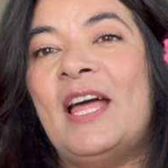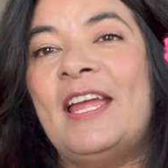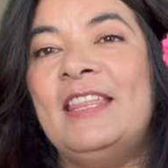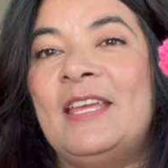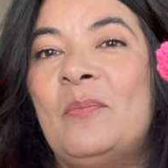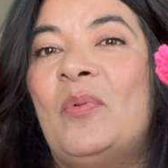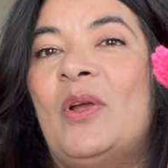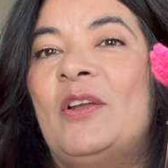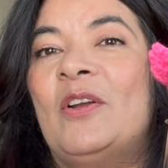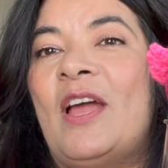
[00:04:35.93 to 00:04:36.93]
like the
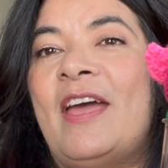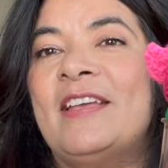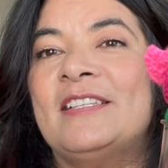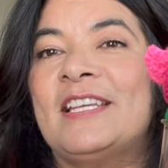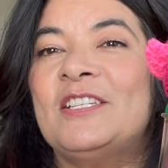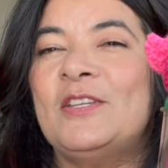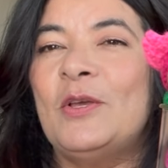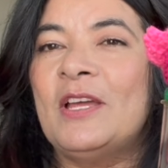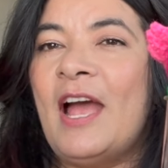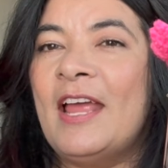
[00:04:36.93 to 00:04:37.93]
embroidered eyes because you
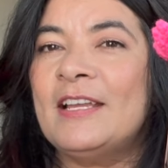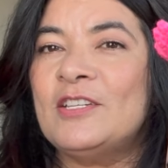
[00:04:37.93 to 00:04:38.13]
can kind